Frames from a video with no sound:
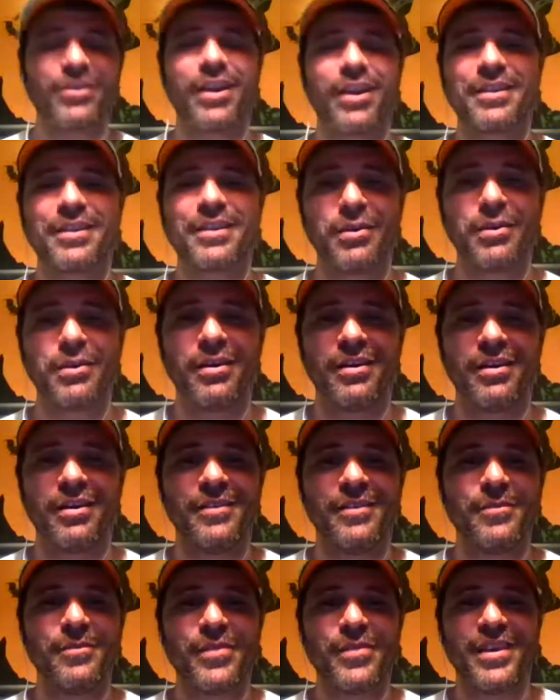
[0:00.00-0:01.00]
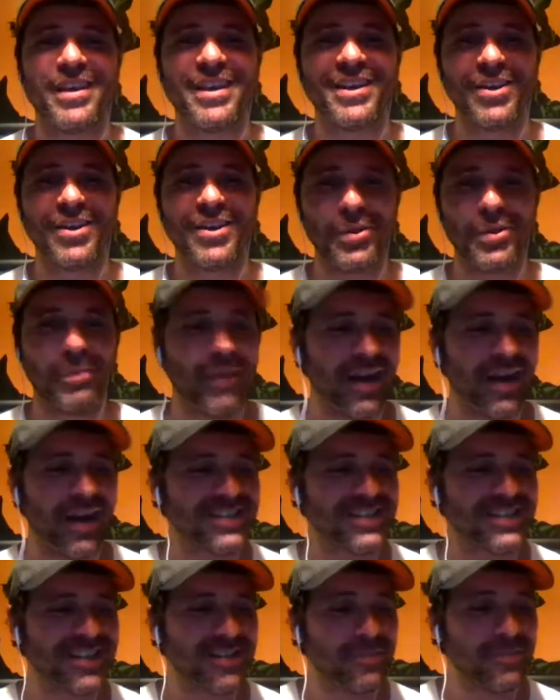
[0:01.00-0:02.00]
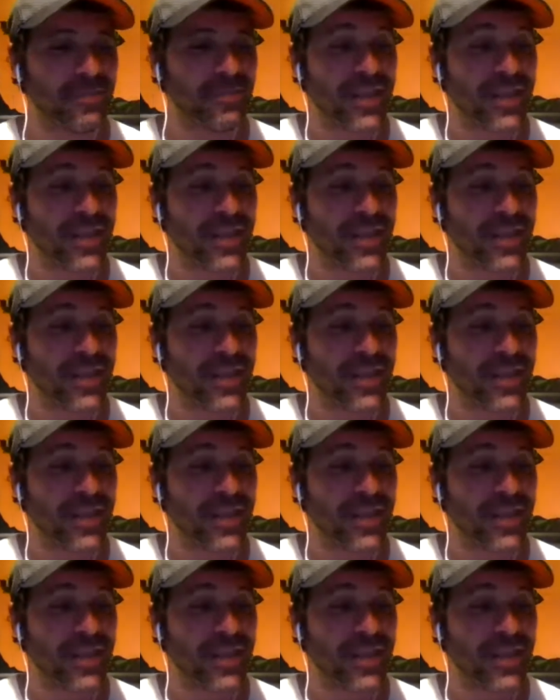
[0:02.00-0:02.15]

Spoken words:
like you know, the pasta.